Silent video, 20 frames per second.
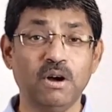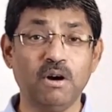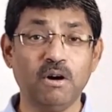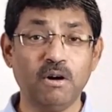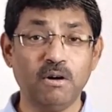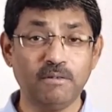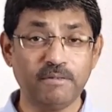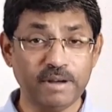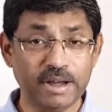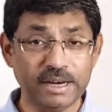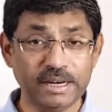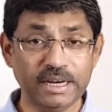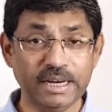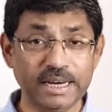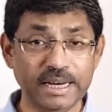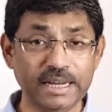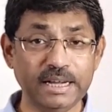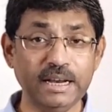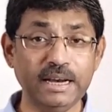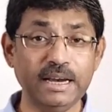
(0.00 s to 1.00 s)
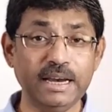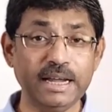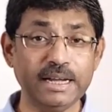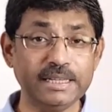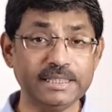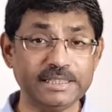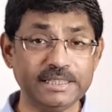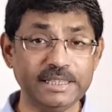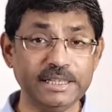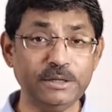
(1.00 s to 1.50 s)
of any legal
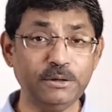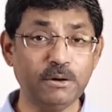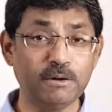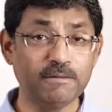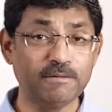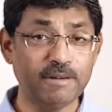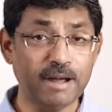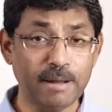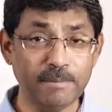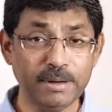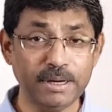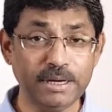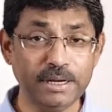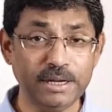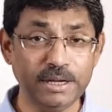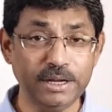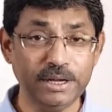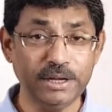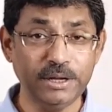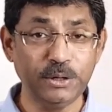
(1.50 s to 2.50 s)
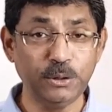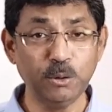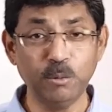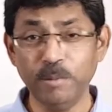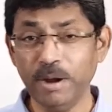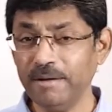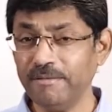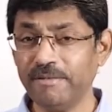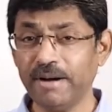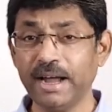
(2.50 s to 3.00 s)
legacy in your family,
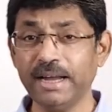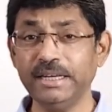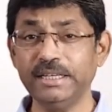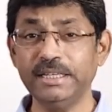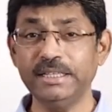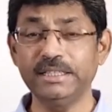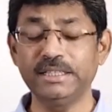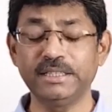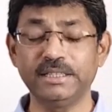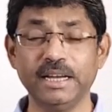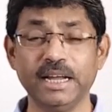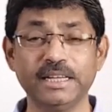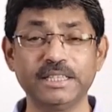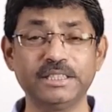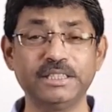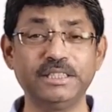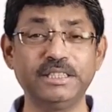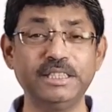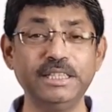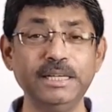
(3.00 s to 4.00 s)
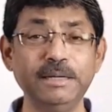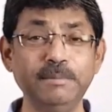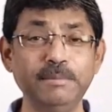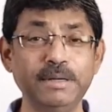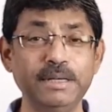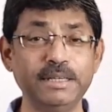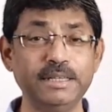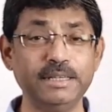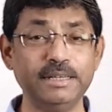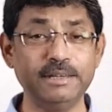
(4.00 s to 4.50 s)
you may find it
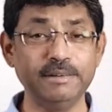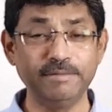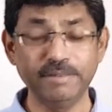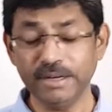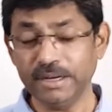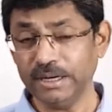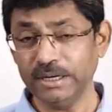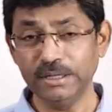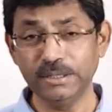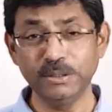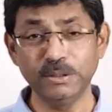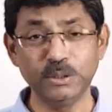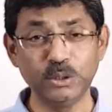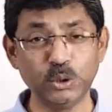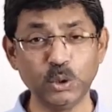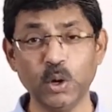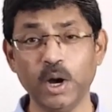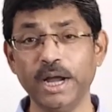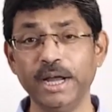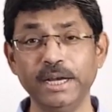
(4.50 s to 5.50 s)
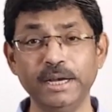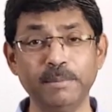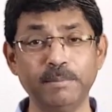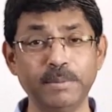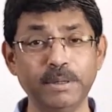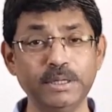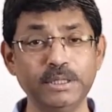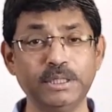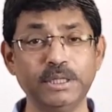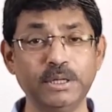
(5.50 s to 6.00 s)
extremely difficult to join a
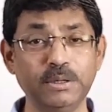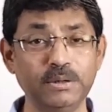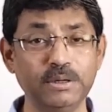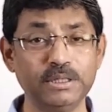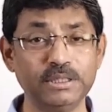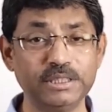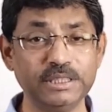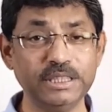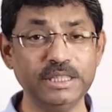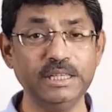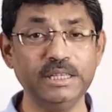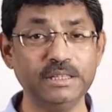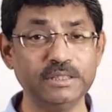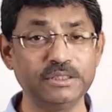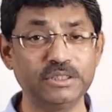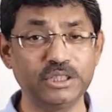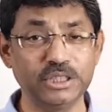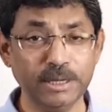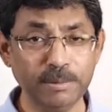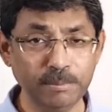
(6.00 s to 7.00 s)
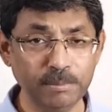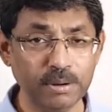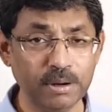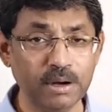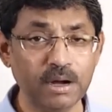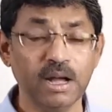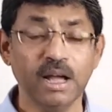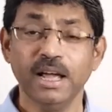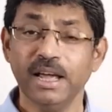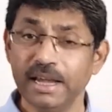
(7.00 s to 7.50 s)
particular senior's
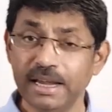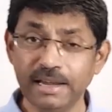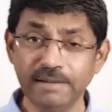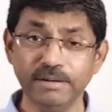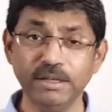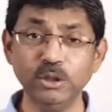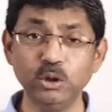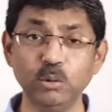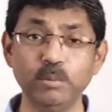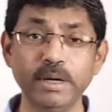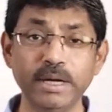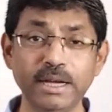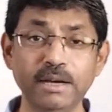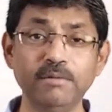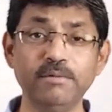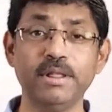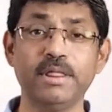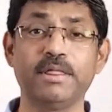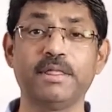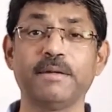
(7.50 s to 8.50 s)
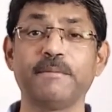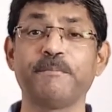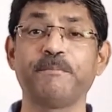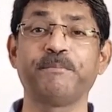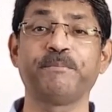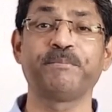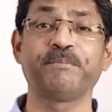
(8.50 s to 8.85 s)
chamber, even to begin with.